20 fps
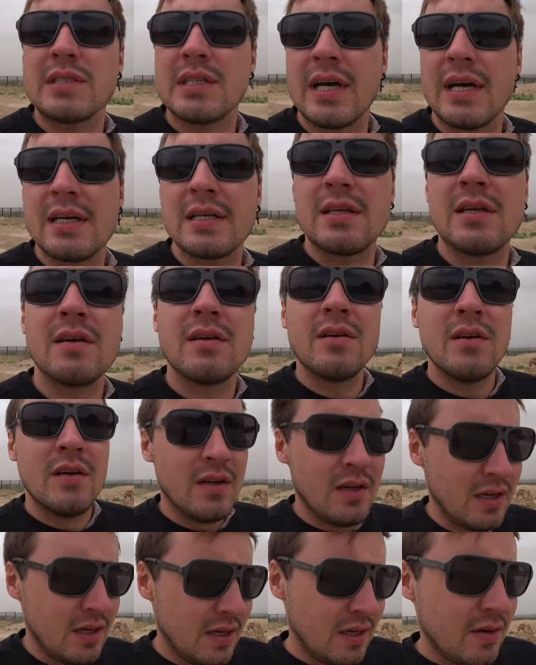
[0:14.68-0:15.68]
site,
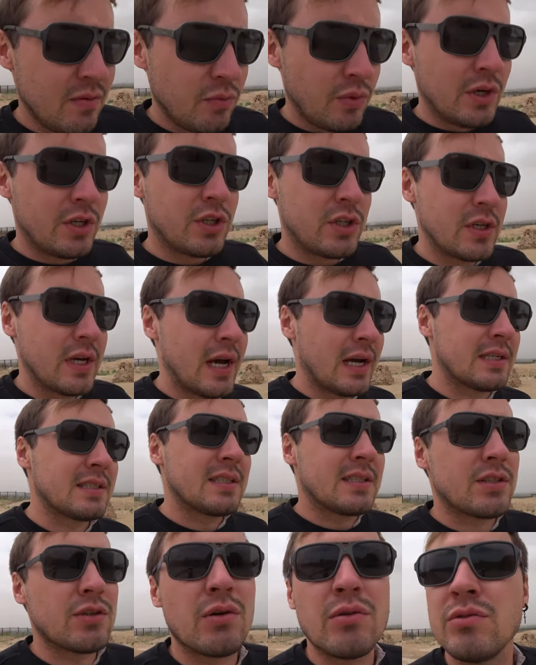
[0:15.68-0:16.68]
which has
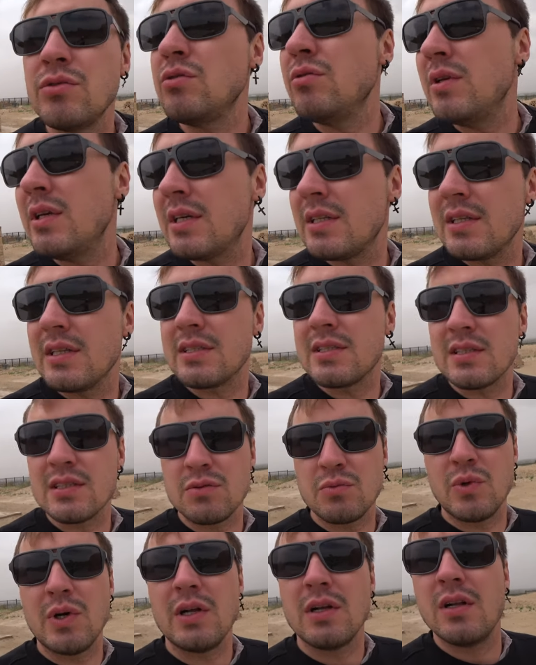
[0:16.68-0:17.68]
its own uniqueness
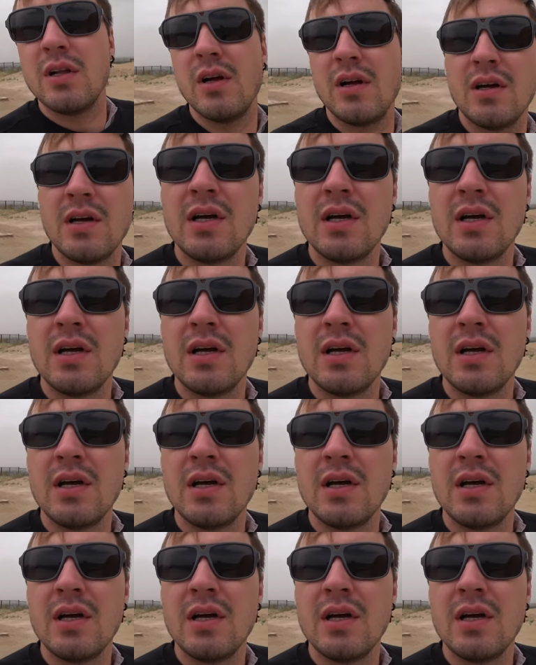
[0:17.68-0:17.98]
as well.